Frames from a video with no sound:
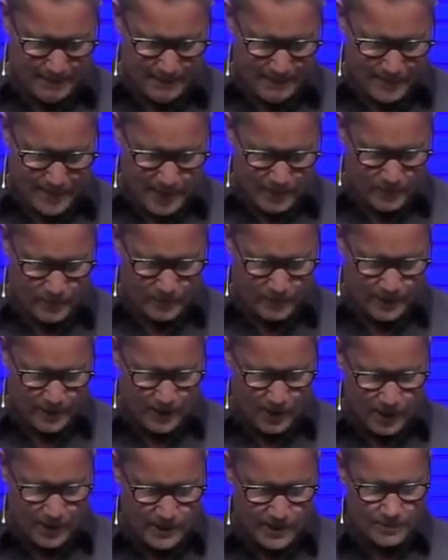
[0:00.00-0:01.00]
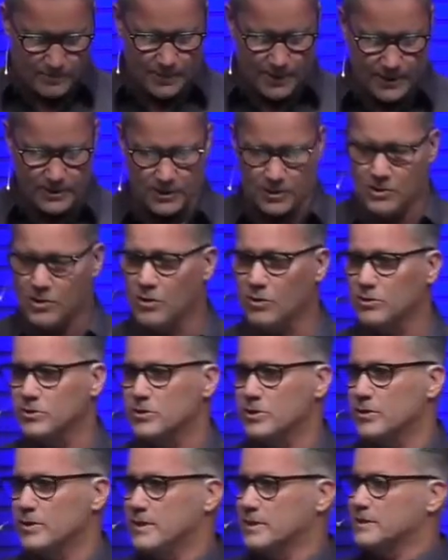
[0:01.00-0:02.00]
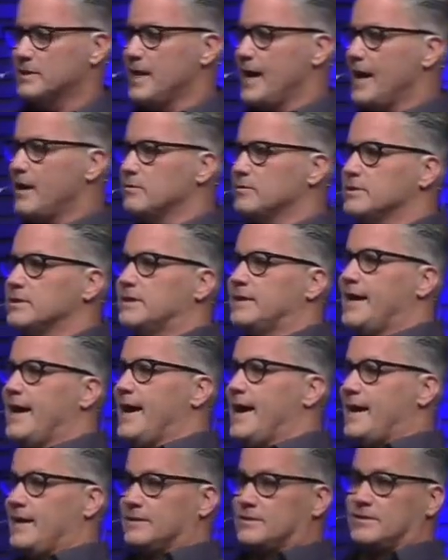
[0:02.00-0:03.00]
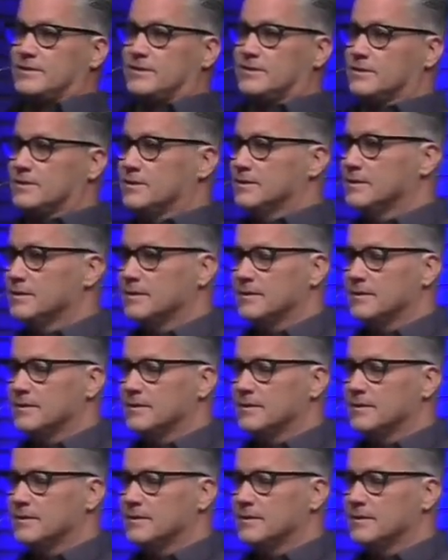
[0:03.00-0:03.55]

They were regarded by the culture as outcasts.